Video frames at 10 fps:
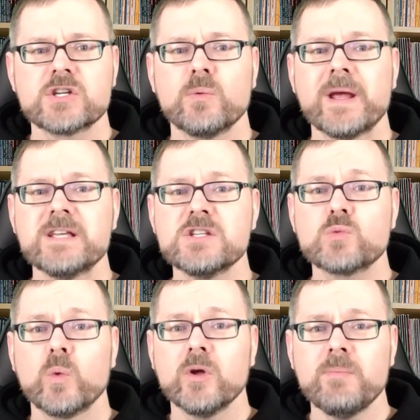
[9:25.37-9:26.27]
to raise
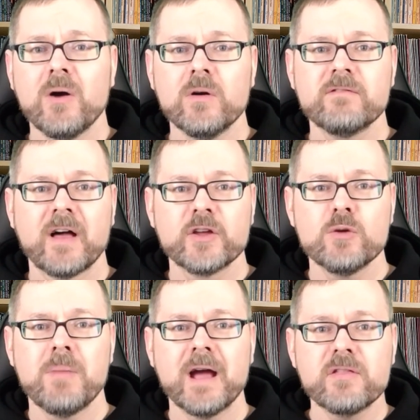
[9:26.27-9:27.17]
his willpower
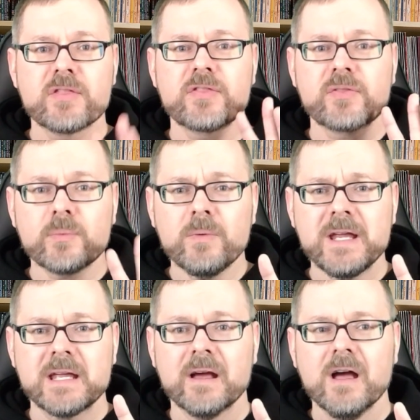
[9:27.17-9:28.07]
value by
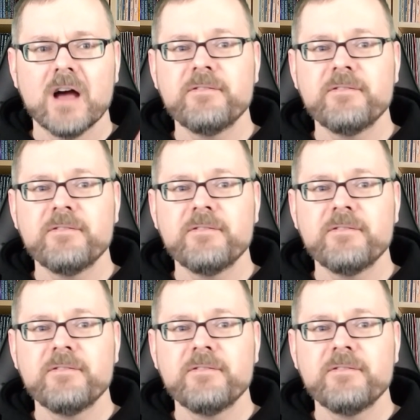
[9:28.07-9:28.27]
3,